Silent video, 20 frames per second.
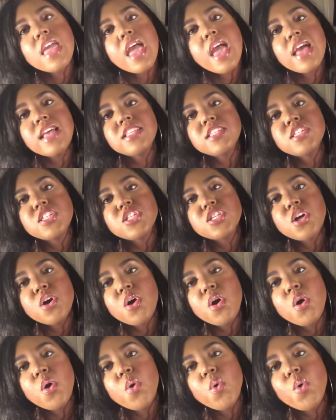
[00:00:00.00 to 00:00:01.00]
And
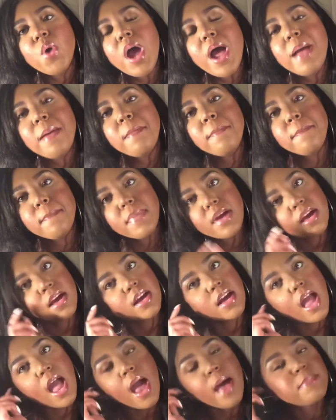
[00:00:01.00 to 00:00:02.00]
so I'm
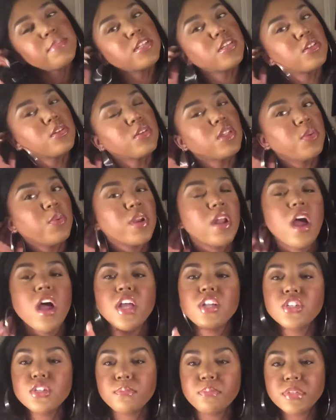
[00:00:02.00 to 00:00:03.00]
absolutely
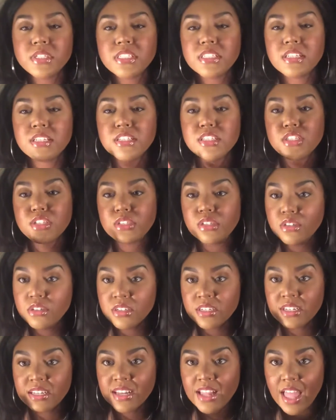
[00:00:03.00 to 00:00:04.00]
100%
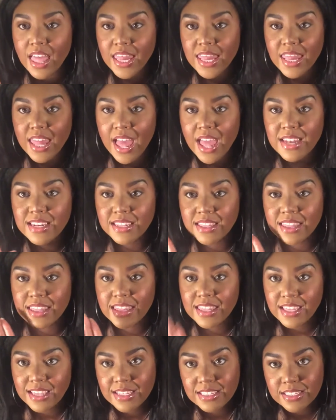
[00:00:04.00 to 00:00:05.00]
certain that
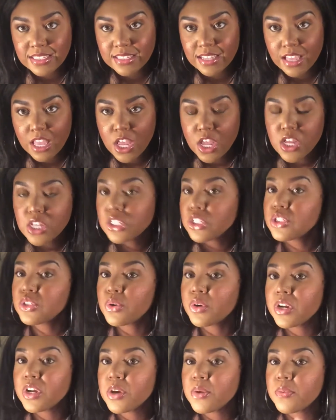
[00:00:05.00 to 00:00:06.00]
this
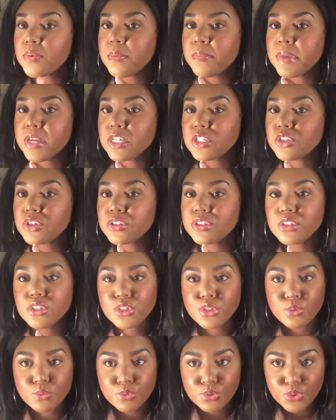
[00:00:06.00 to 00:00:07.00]
tutorial will make sure that
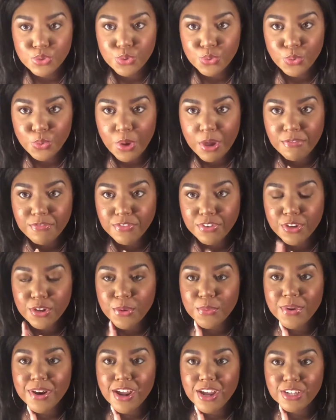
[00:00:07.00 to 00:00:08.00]
you do feel
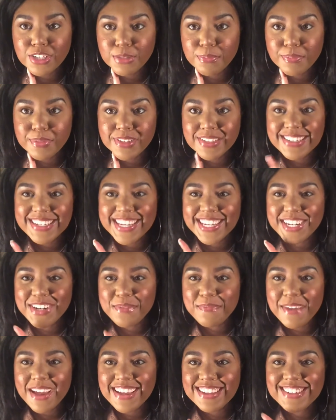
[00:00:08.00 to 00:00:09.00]
100% your
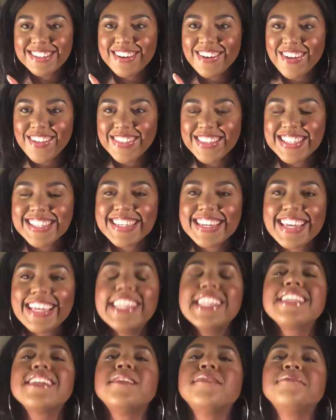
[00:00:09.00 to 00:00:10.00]
best on this
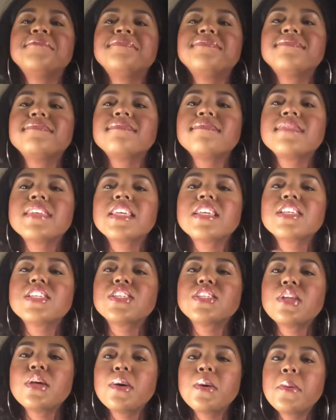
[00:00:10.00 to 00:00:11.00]
date.
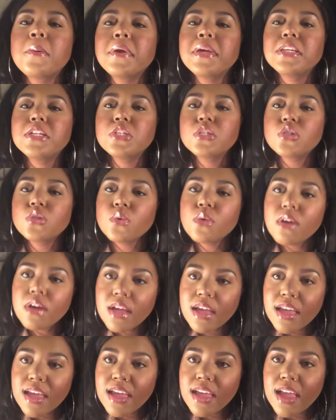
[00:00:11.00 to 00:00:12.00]
So
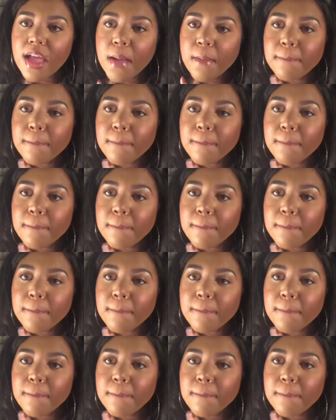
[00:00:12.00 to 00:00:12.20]
enjoy.